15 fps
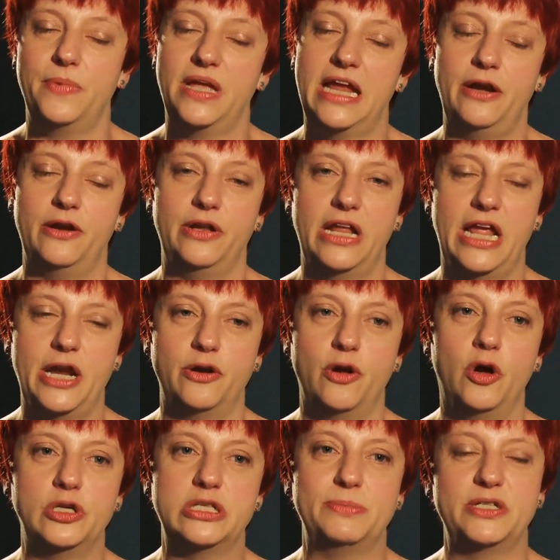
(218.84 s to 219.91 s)
in
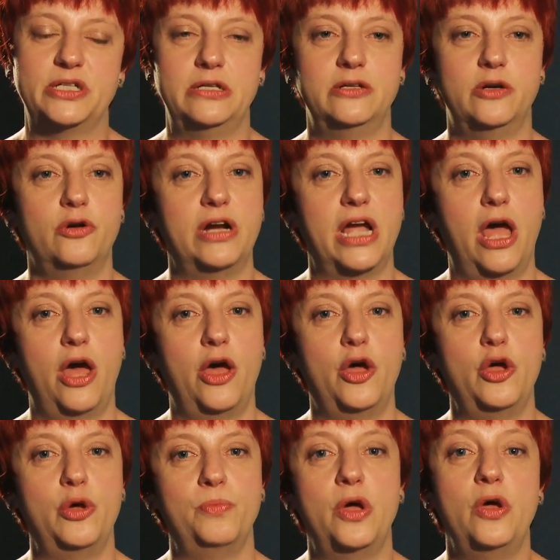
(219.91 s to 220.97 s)
hospital or at
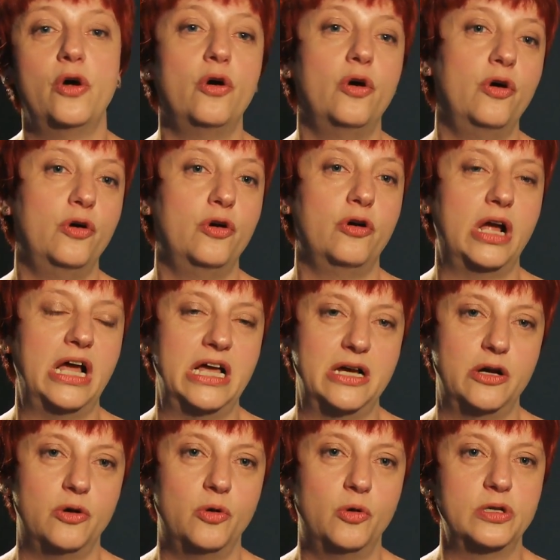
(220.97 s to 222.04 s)
home, or
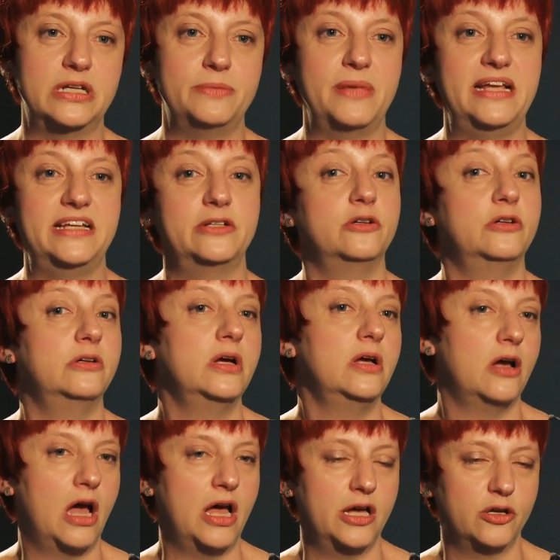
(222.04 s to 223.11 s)
automated or
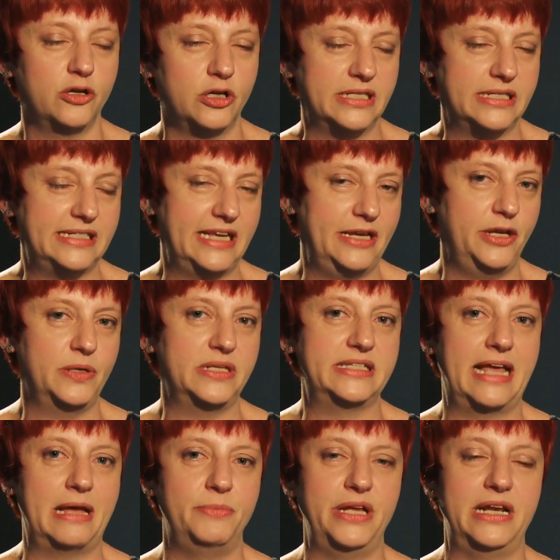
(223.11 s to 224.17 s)
continuous
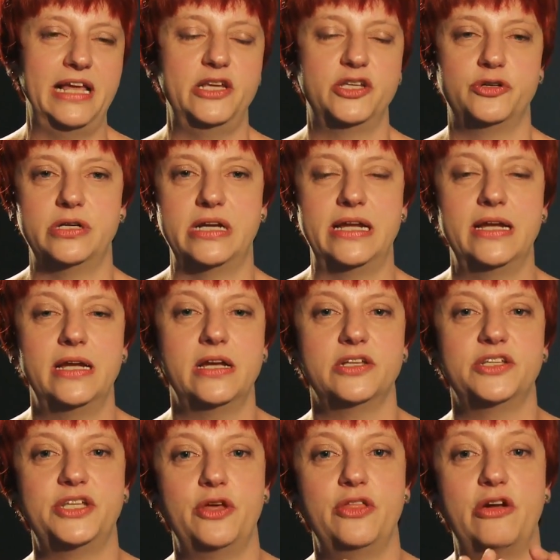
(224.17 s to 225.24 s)
ambulatory.
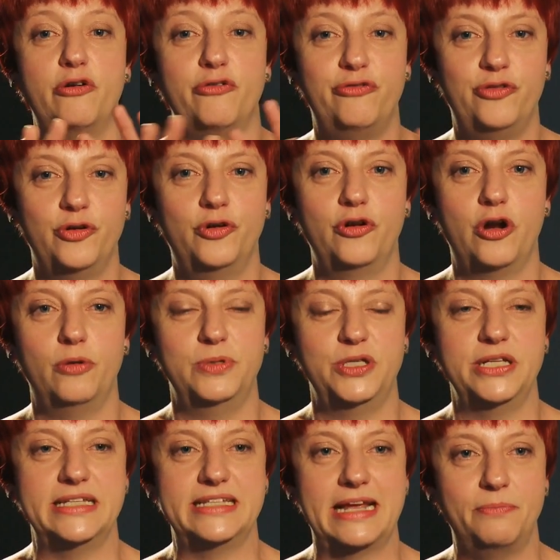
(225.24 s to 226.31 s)
So there are four
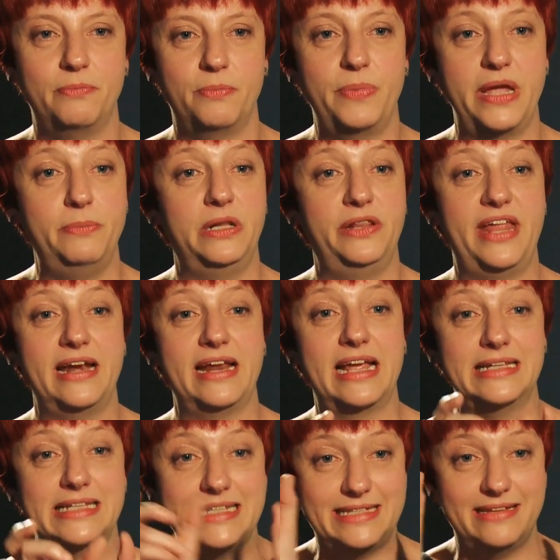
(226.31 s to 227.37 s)
options, and people then
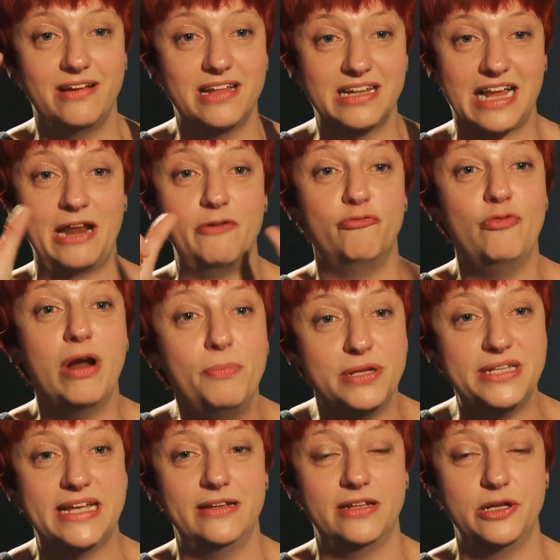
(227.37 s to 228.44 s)
can
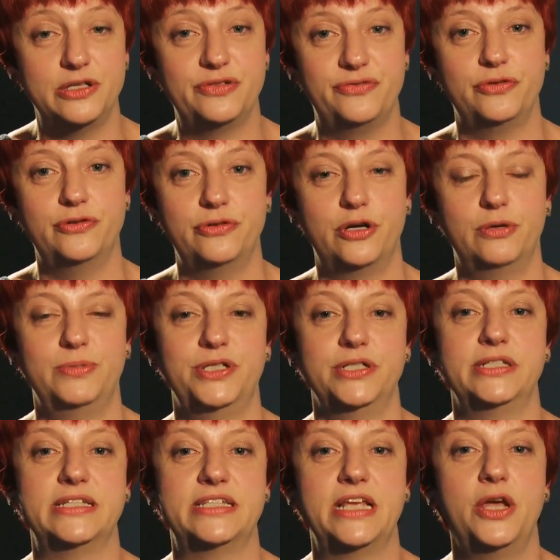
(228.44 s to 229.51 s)
represent those four
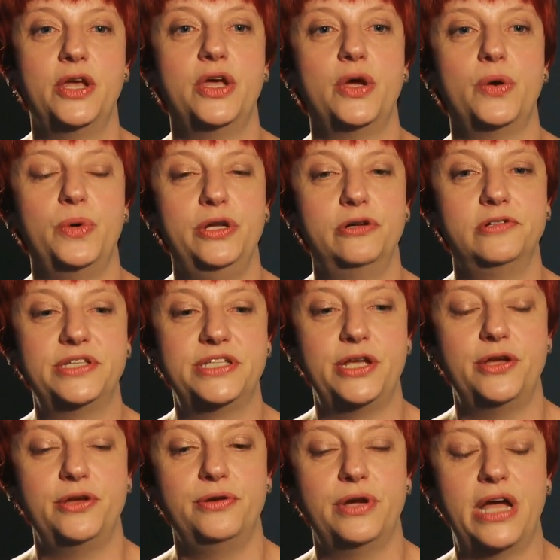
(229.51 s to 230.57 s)
options. We
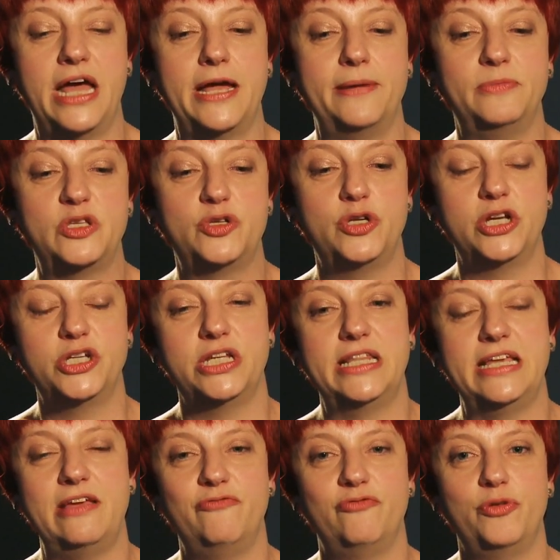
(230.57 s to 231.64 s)
also structure
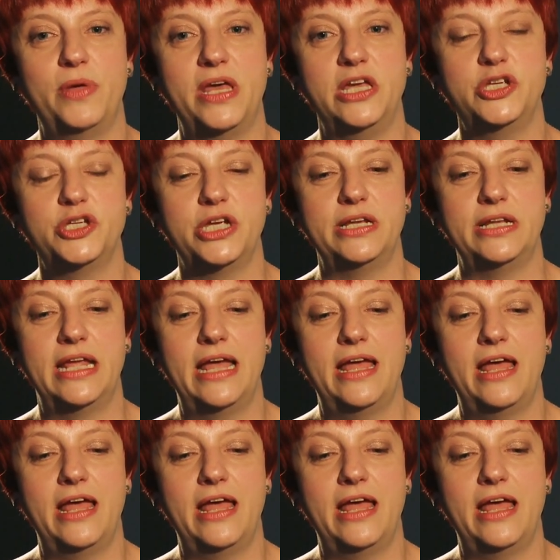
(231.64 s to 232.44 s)
the information